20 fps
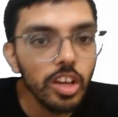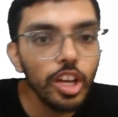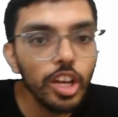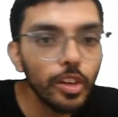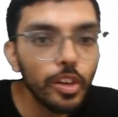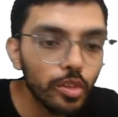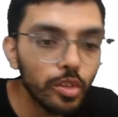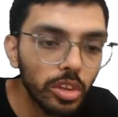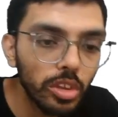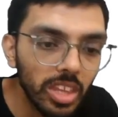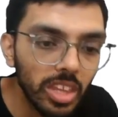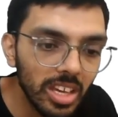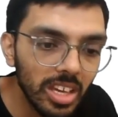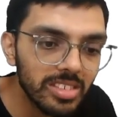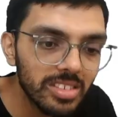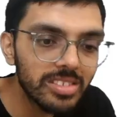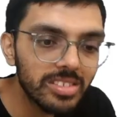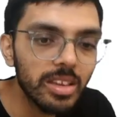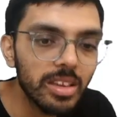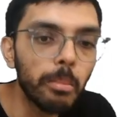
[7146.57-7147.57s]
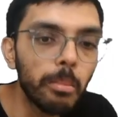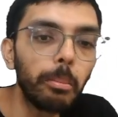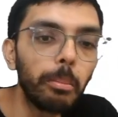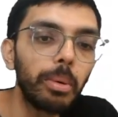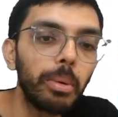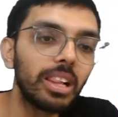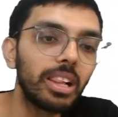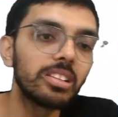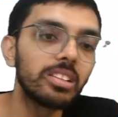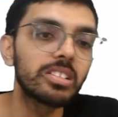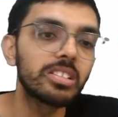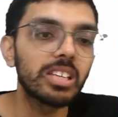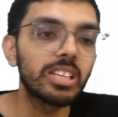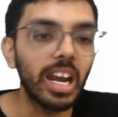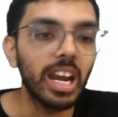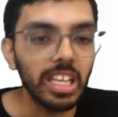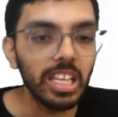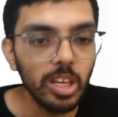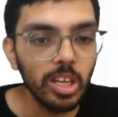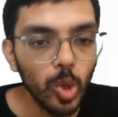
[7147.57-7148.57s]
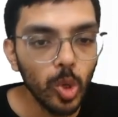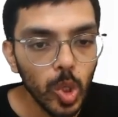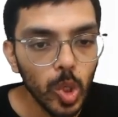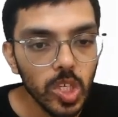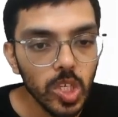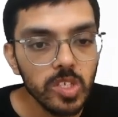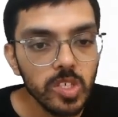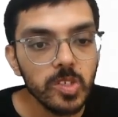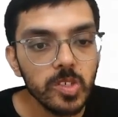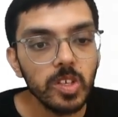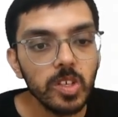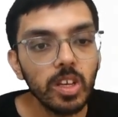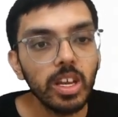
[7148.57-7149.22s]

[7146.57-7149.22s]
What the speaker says: So these simple study notes